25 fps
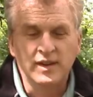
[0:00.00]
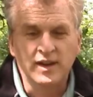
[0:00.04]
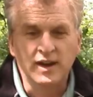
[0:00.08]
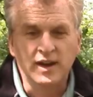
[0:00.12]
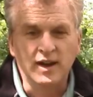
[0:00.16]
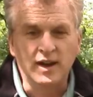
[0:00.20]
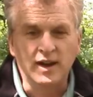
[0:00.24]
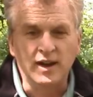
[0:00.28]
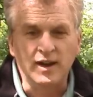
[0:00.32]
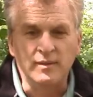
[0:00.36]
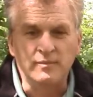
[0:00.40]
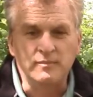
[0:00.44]

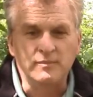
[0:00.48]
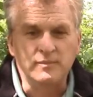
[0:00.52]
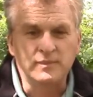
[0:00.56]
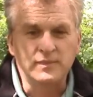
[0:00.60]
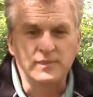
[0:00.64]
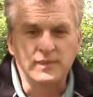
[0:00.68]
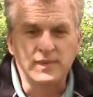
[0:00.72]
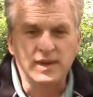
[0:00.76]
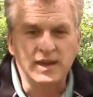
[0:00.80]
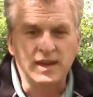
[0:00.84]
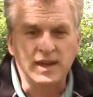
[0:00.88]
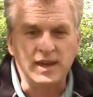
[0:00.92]
and
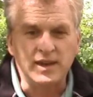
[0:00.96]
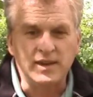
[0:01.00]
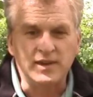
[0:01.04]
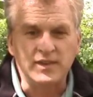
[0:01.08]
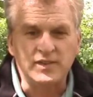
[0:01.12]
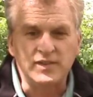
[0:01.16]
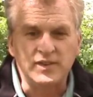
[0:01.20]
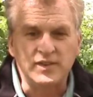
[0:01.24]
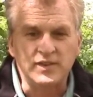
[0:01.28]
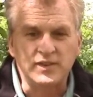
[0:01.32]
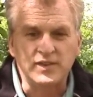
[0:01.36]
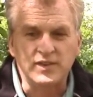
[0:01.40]

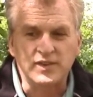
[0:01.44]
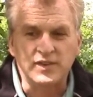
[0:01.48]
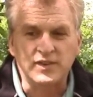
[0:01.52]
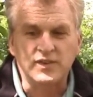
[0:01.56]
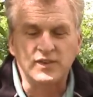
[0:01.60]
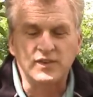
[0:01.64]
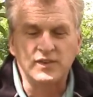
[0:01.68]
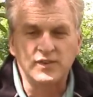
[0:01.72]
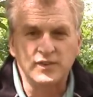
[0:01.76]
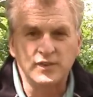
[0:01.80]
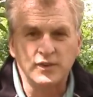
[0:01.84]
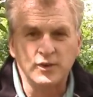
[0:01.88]
it's
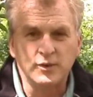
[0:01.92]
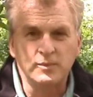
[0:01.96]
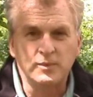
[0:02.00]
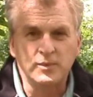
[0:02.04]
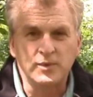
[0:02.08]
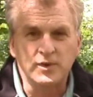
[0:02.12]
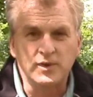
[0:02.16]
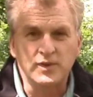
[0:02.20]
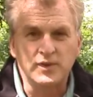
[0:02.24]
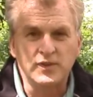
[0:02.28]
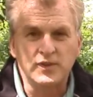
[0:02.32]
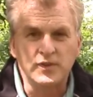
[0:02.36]

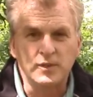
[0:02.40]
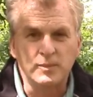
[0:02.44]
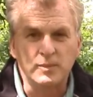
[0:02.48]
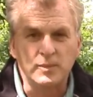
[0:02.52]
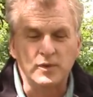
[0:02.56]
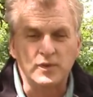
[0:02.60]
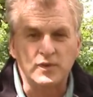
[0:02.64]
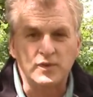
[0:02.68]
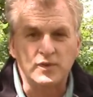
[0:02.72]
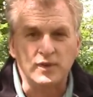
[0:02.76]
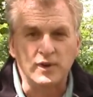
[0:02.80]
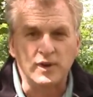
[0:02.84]
super
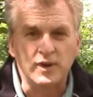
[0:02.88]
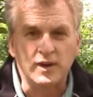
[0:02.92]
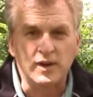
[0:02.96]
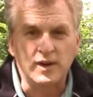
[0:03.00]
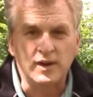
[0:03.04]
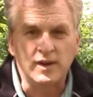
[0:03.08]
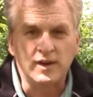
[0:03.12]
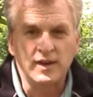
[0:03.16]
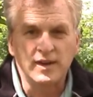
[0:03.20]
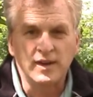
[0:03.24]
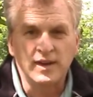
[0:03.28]
strong.